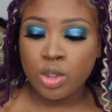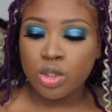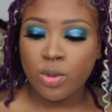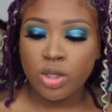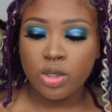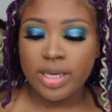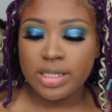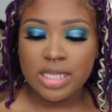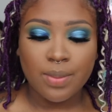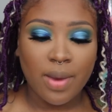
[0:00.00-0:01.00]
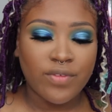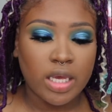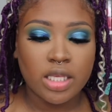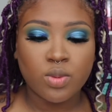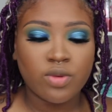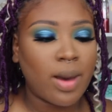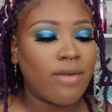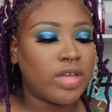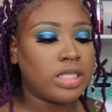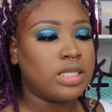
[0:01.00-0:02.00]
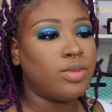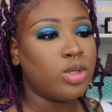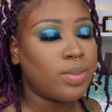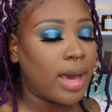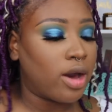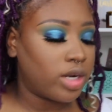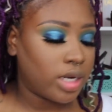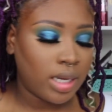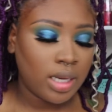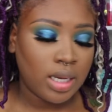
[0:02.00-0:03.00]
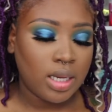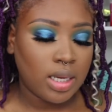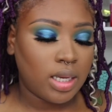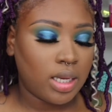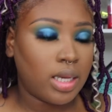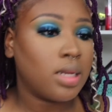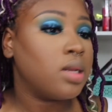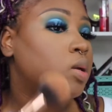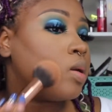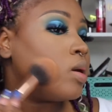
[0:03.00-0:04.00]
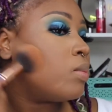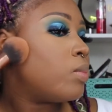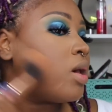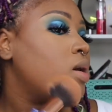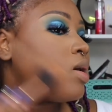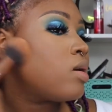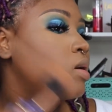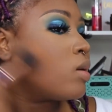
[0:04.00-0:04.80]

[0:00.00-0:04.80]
so i'm gonna go ahead and set my face with my fenty beauty powder and nutmeg